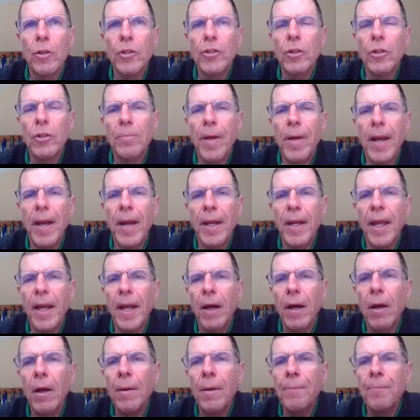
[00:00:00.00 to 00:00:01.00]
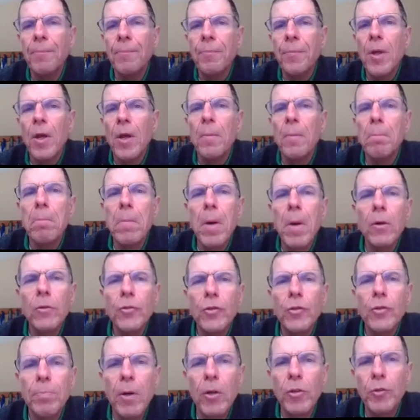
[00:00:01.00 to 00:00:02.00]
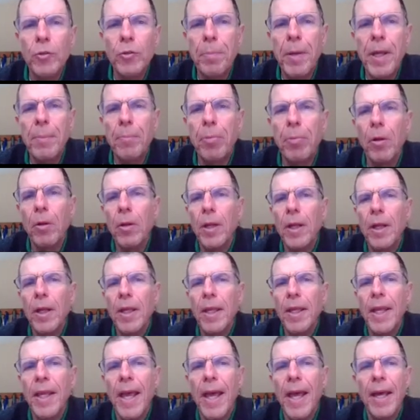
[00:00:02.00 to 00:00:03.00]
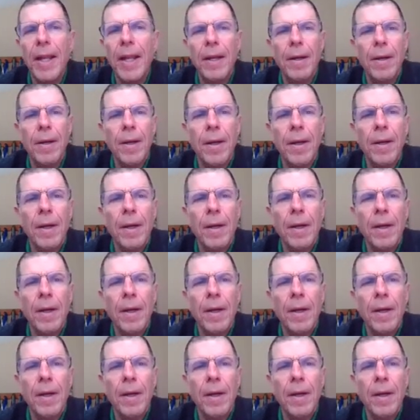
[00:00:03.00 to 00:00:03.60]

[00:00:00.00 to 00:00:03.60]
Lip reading: or original Medicare. Most people get